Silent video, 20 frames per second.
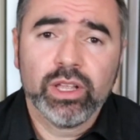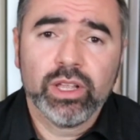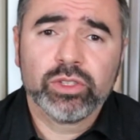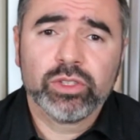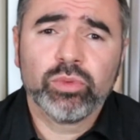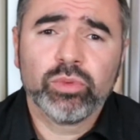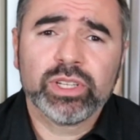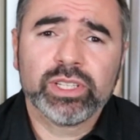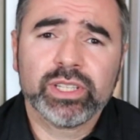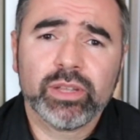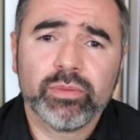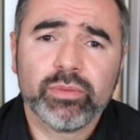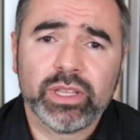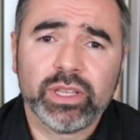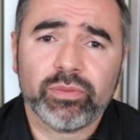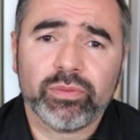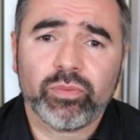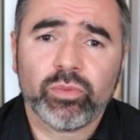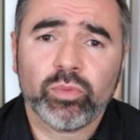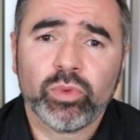So what does that
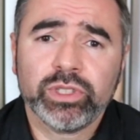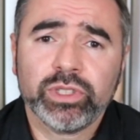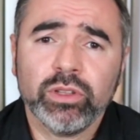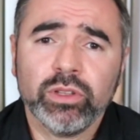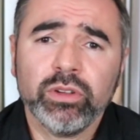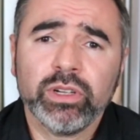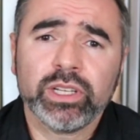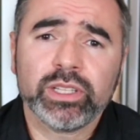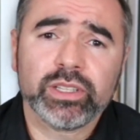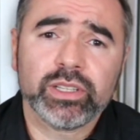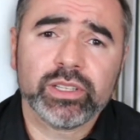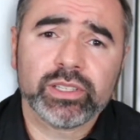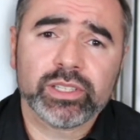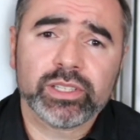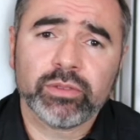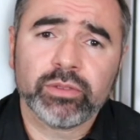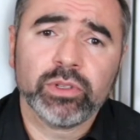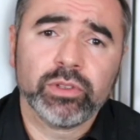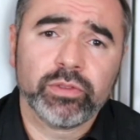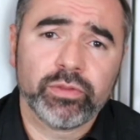mean? Well, they look at
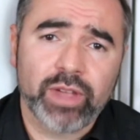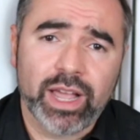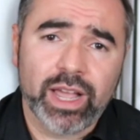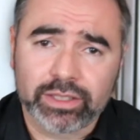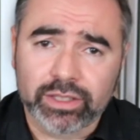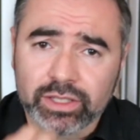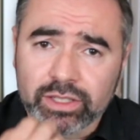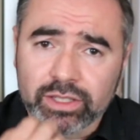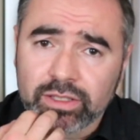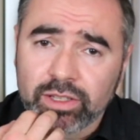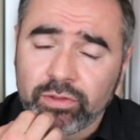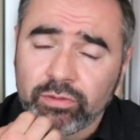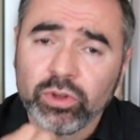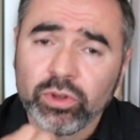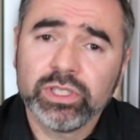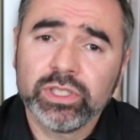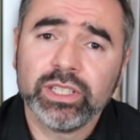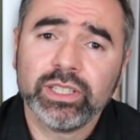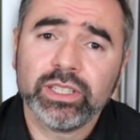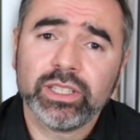several factors. The
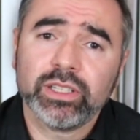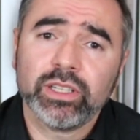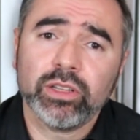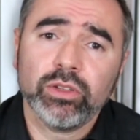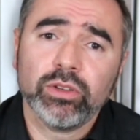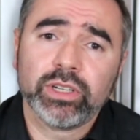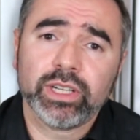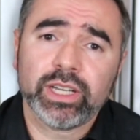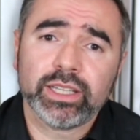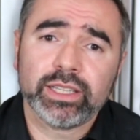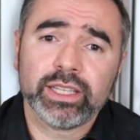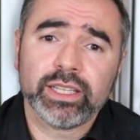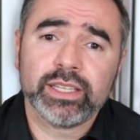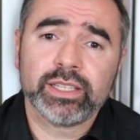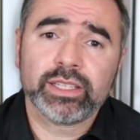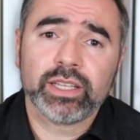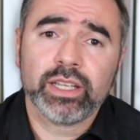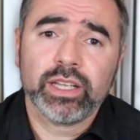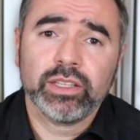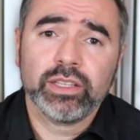first thing that they look at
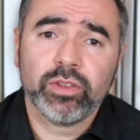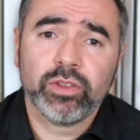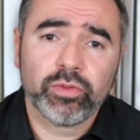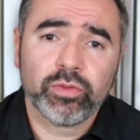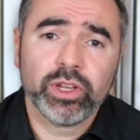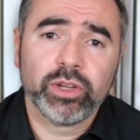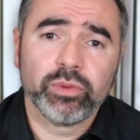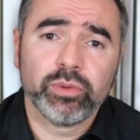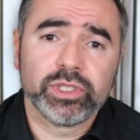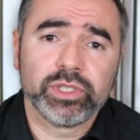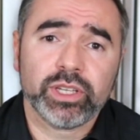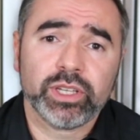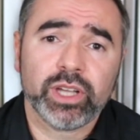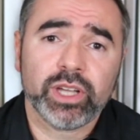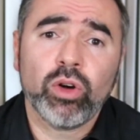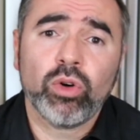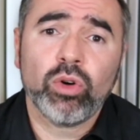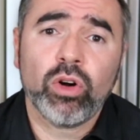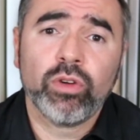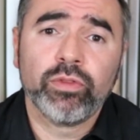is the frequency,
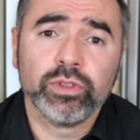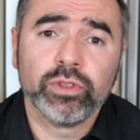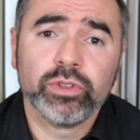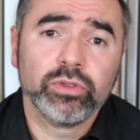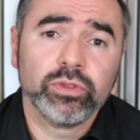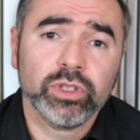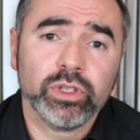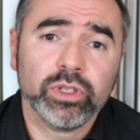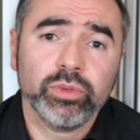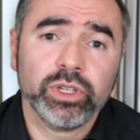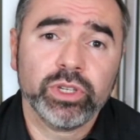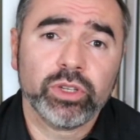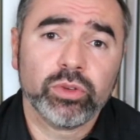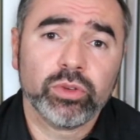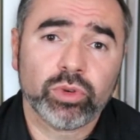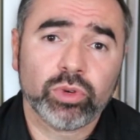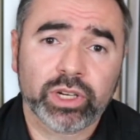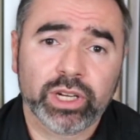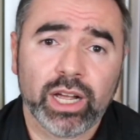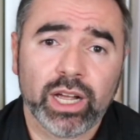how often during the week you
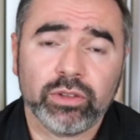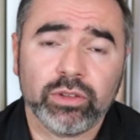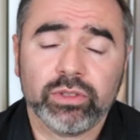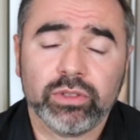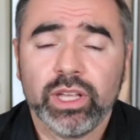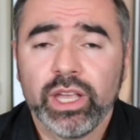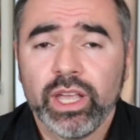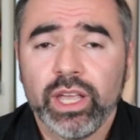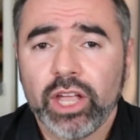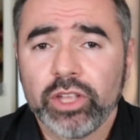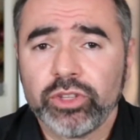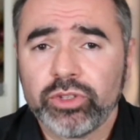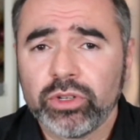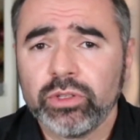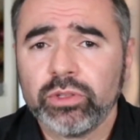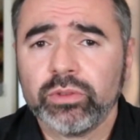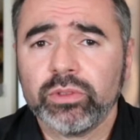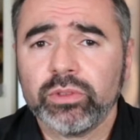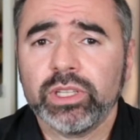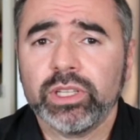work out. And
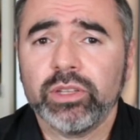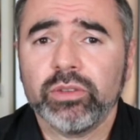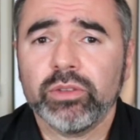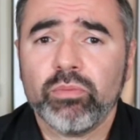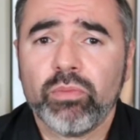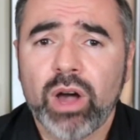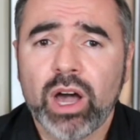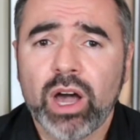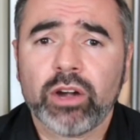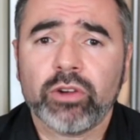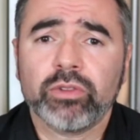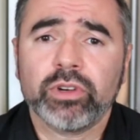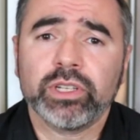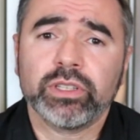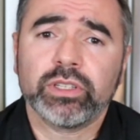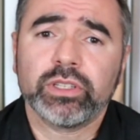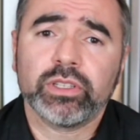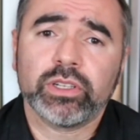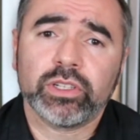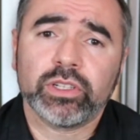generally,
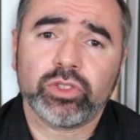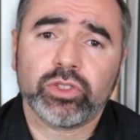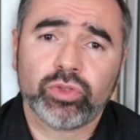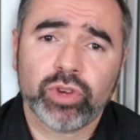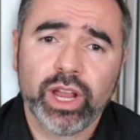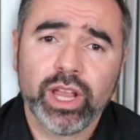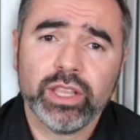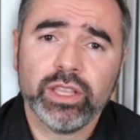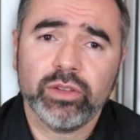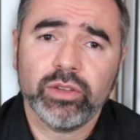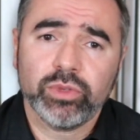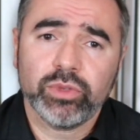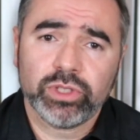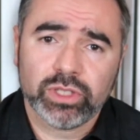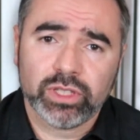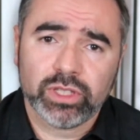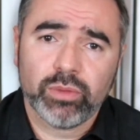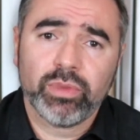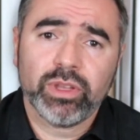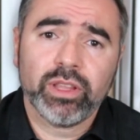moderate training, which
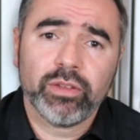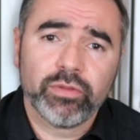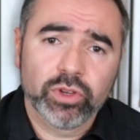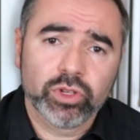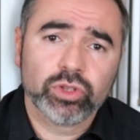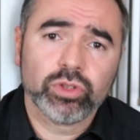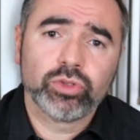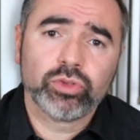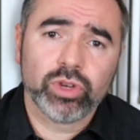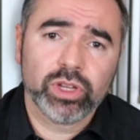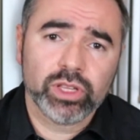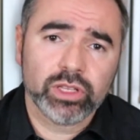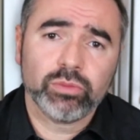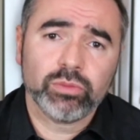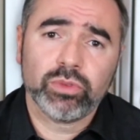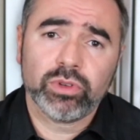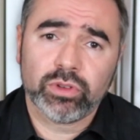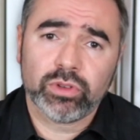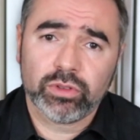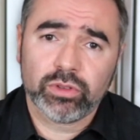is the beneficial training that
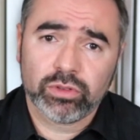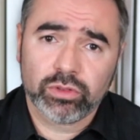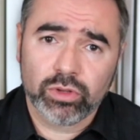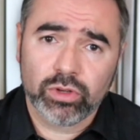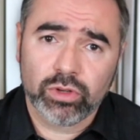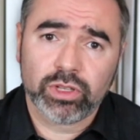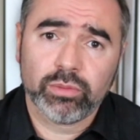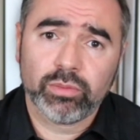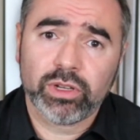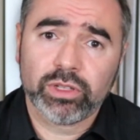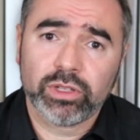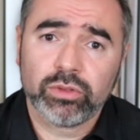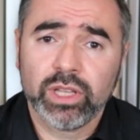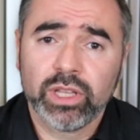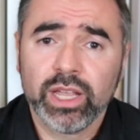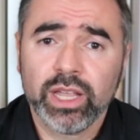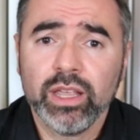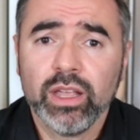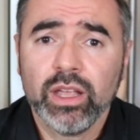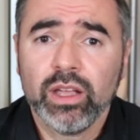we're talking about
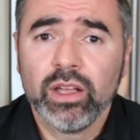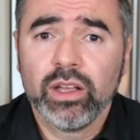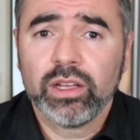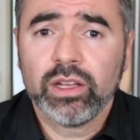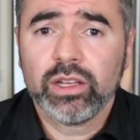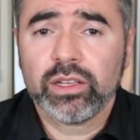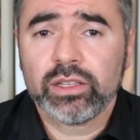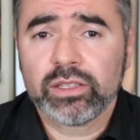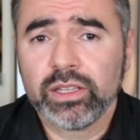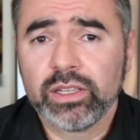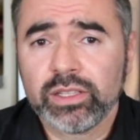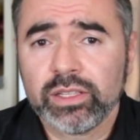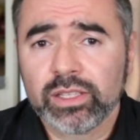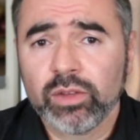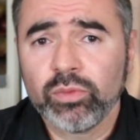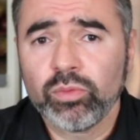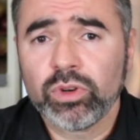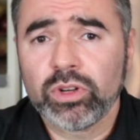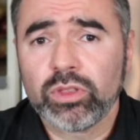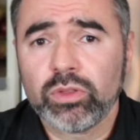today, is
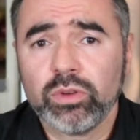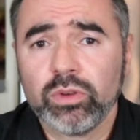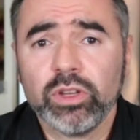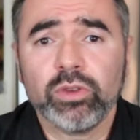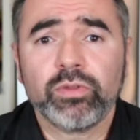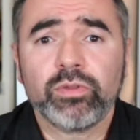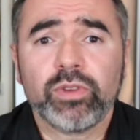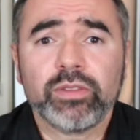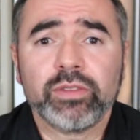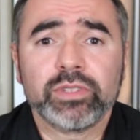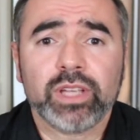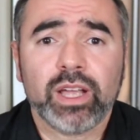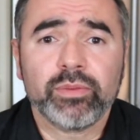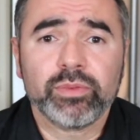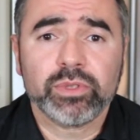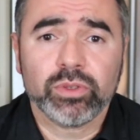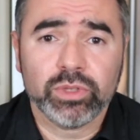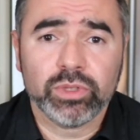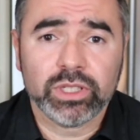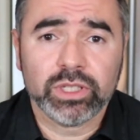somewhere 3 to 5
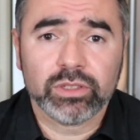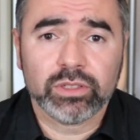times a week.